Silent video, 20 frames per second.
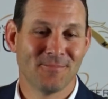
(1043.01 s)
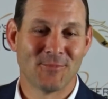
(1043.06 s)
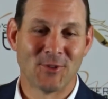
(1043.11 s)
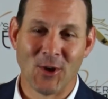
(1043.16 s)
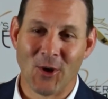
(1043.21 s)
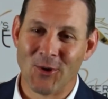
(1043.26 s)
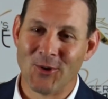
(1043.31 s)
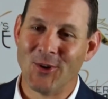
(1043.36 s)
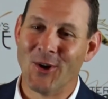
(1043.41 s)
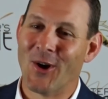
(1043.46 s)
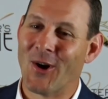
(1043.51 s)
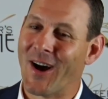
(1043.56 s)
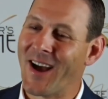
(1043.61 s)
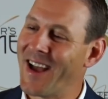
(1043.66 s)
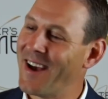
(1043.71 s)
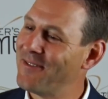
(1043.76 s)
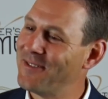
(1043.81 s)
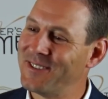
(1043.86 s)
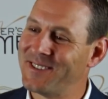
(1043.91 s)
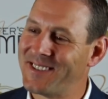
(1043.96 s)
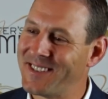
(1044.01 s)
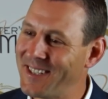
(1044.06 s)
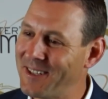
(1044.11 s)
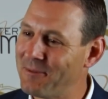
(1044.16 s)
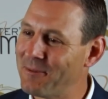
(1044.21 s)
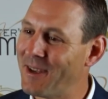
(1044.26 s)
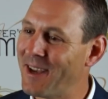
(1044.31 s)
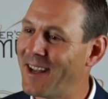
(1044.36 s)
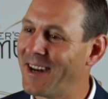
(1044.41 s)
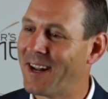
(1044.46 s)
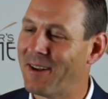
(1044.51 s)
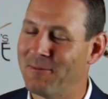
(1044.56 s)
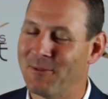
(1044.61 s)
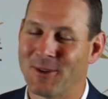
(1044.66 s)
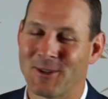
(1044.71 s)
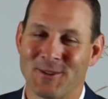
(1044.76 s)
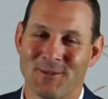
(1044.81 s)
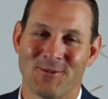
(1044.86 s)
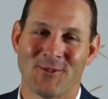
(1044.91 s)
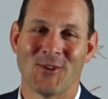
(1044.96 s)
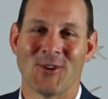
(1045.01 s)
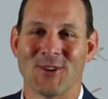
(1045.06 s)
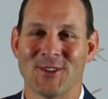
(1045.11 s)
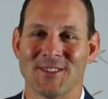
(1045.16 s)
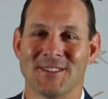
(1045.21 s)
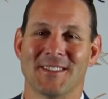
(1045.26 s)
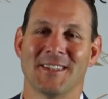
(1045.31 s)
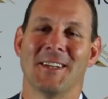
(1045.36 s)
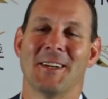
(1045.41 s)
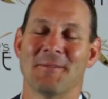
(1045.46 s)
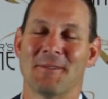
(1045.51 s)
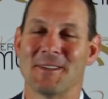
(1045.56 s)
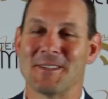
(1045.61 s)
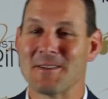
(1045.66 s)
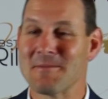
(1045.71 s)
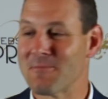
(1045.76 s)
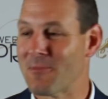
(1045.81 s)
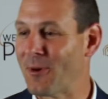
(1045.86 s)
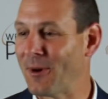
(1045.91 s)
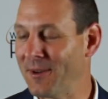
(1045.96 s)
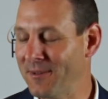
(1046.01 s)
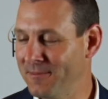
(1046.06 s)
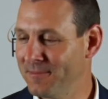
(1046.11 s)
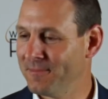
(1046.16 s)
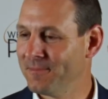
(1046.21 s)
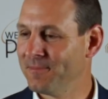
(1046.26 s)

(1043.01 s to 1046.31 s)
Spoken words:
No, I haven't seen him yet. I'm looking forward to seeing him at some point.